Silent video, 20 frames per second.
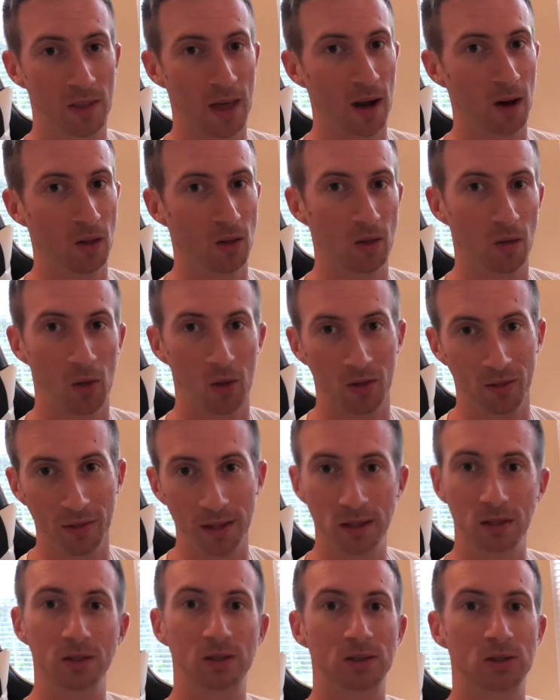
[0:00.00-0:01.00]
That'll
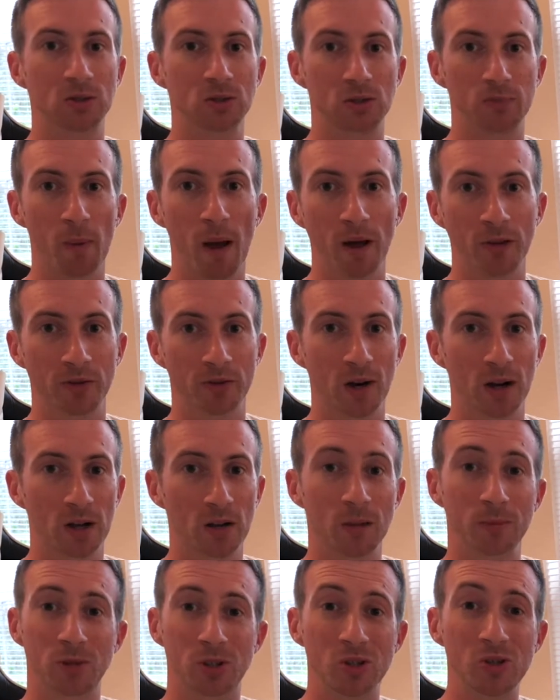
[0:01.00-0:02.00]
link you to Smile Direct
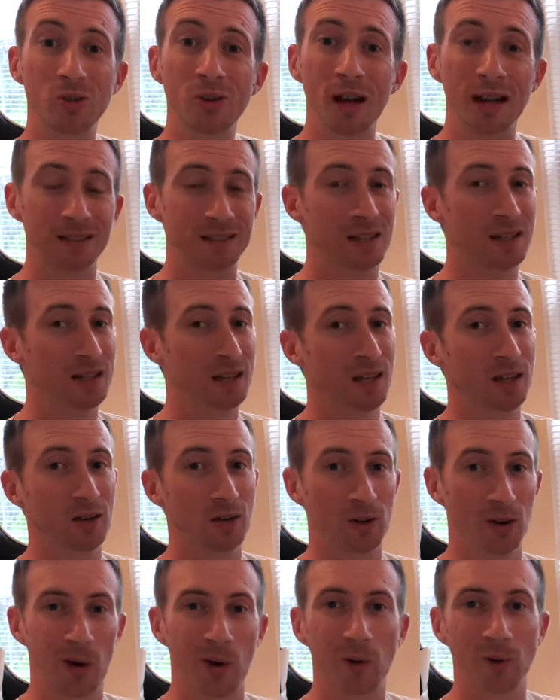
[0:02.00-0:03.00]
Club so you guys can get your